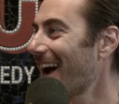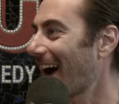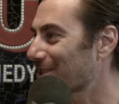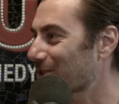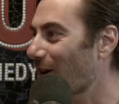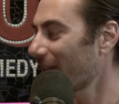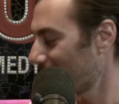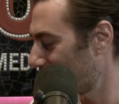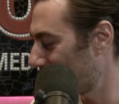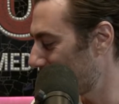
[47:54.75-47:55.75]
I saw
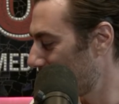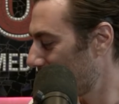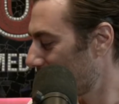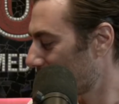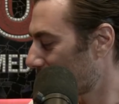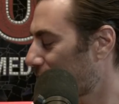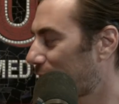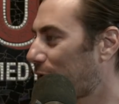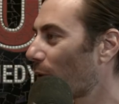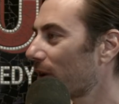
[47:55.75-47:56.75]
him
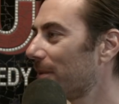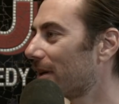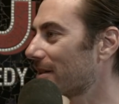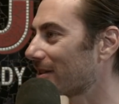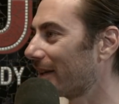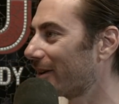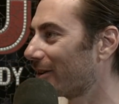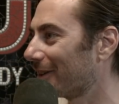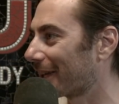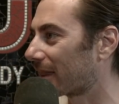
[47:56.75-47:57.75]
40 minutes later
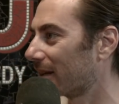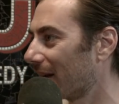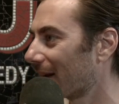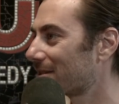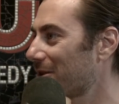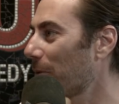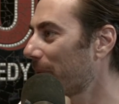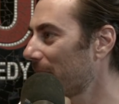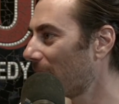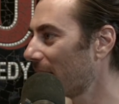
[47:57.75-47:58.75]
at like the next
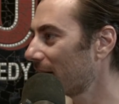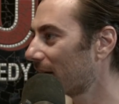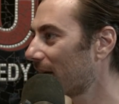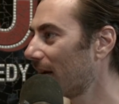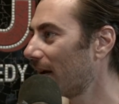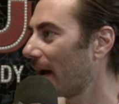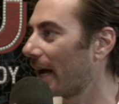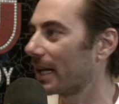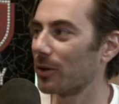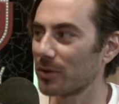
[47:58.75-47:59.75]
open mic,
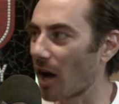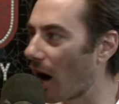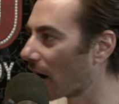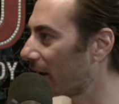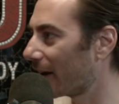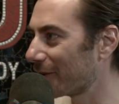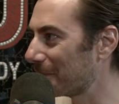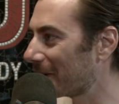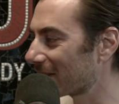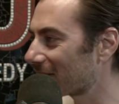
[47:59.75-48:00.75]
and he was hugging
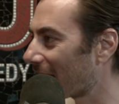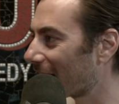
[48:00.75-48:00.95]
everybody, saying